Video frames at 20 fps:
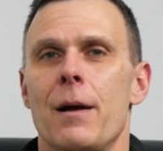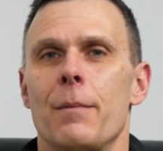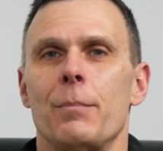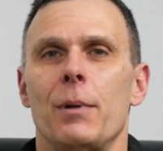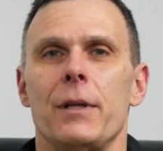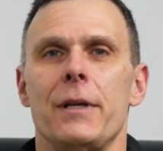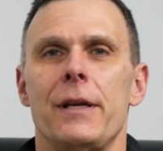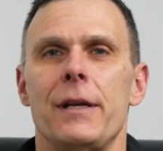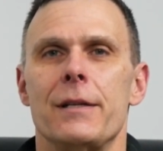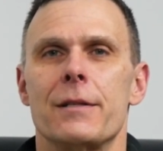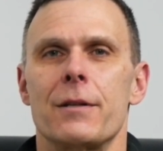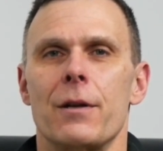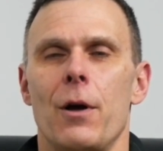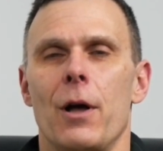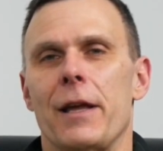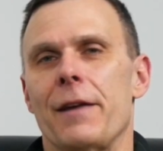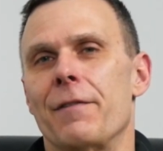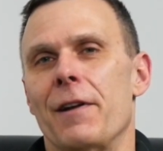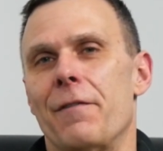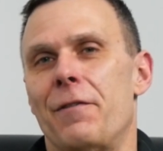please,
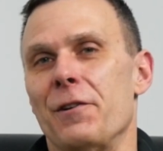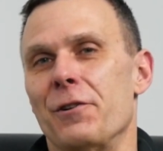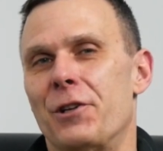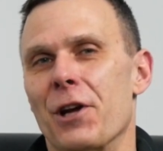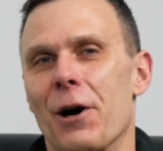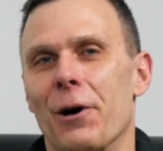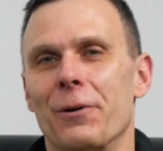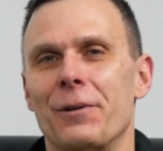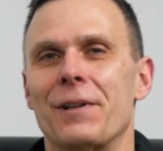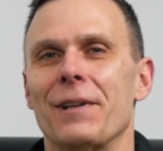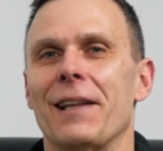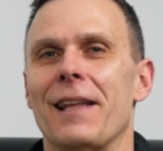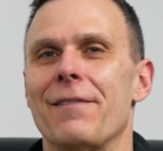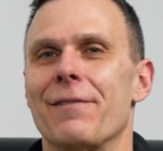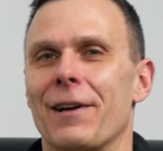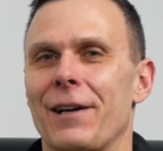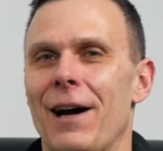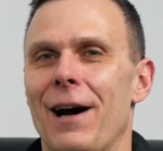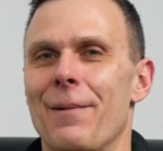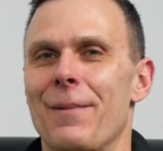even if you don't, leave
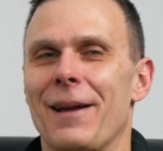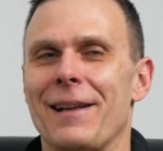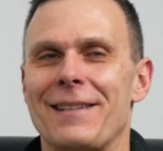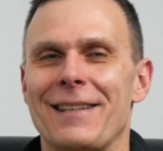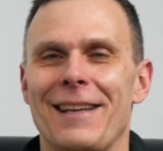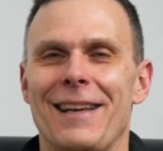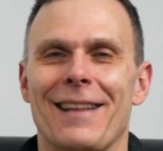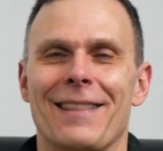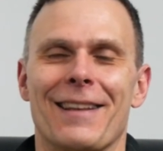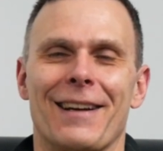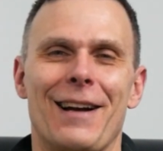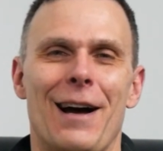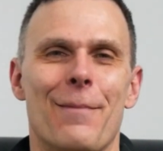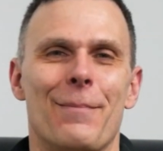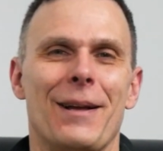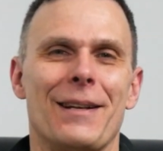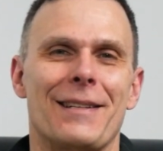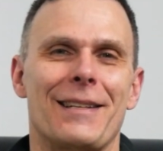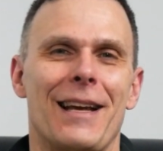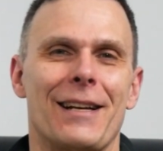a comment in the
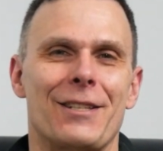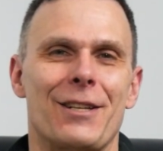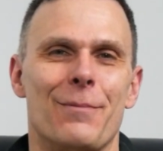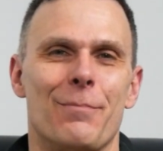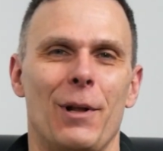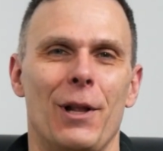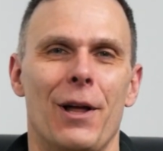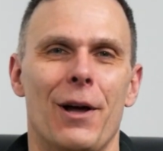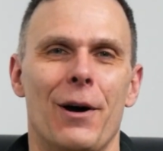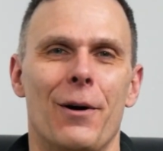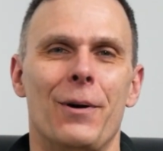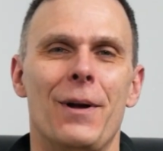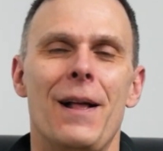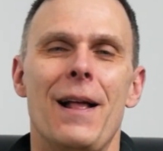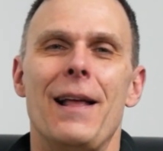comment section below.